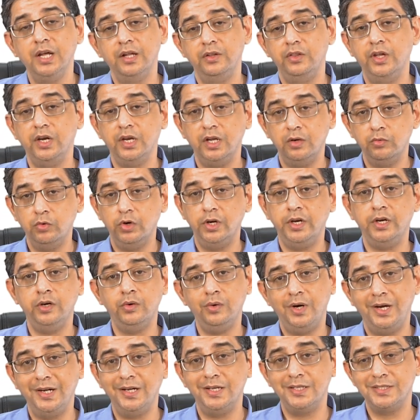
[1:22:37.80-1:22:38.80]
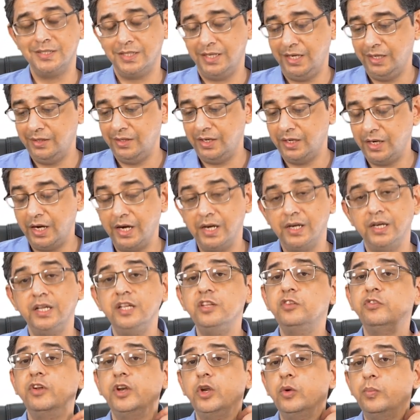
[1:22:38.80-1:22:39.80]
then I want you to understand that at
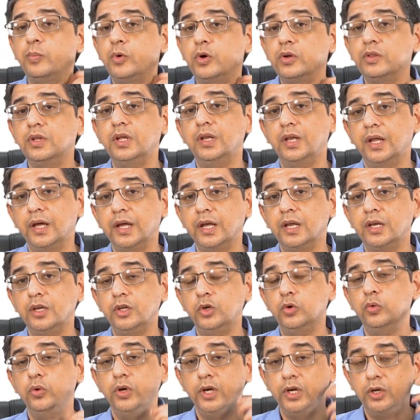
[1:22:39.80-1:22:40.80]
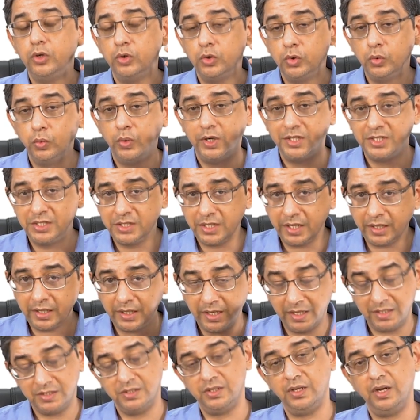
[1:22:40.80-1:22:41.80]
least when you put the line, you need to do a check
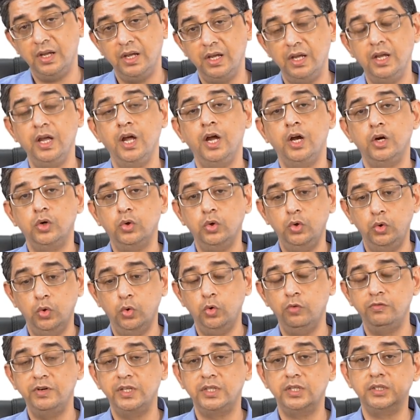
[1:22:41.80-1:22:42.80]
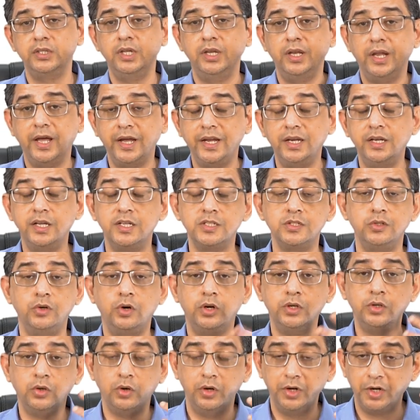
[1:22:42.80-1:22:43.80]
X-ray to know whether the line has
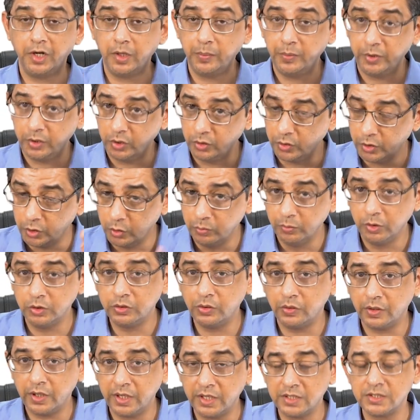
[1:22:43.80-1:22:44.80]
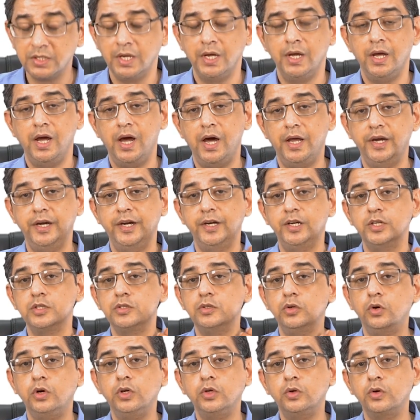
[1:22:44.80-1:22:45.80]
not contributed to pneumothorax and it is
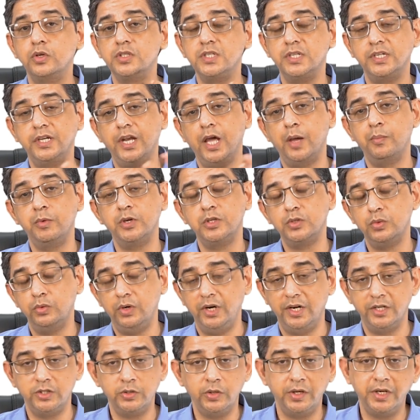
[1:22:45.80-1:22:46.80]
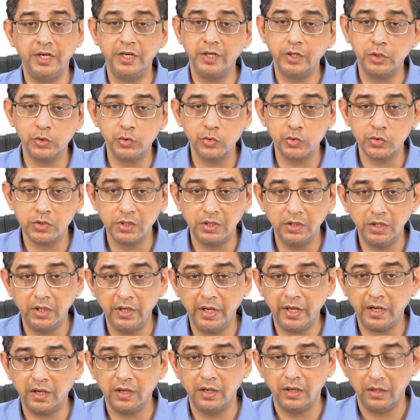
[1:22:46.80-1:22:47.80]
not causing damage to adjoining tissues in the
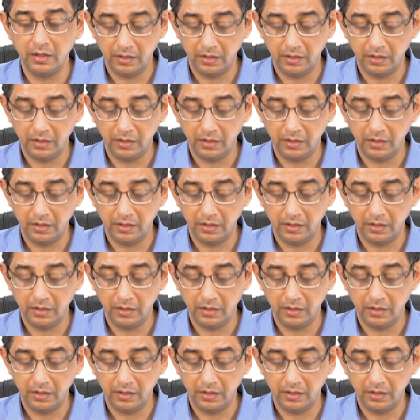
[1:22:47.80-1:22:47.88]
neck.